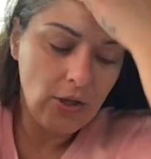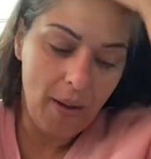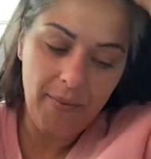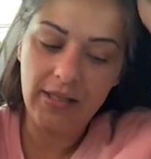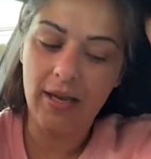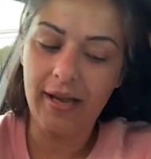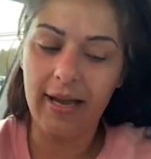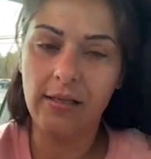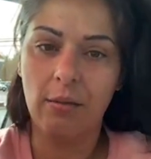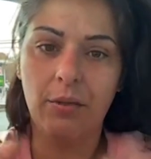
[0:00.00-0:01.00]
So I'm going to tell
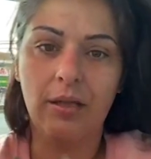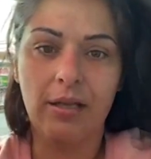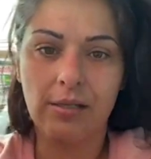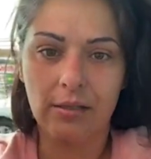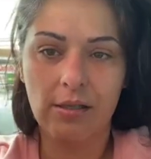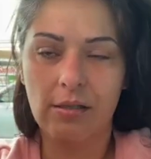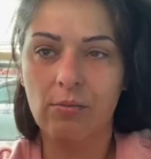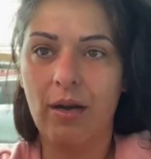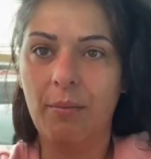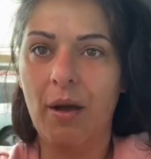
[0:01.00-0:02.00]
you guys something. This
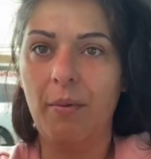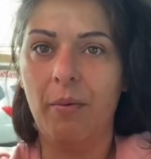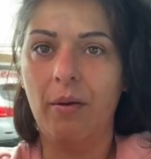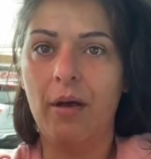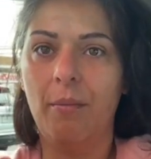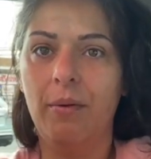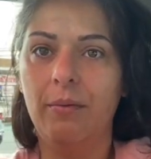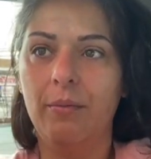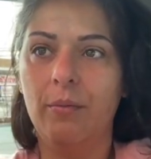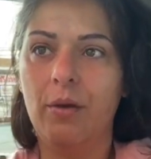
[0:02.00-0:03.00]
is what I'm
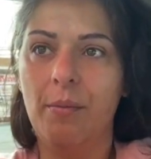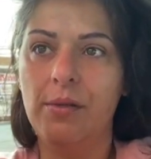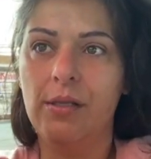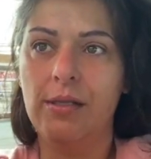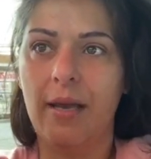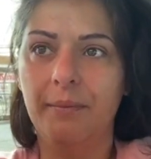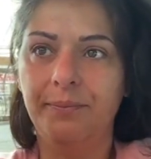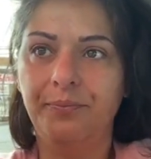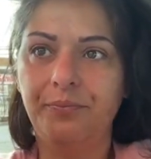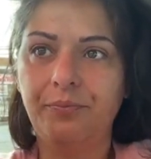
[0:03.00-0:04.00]
coming to say.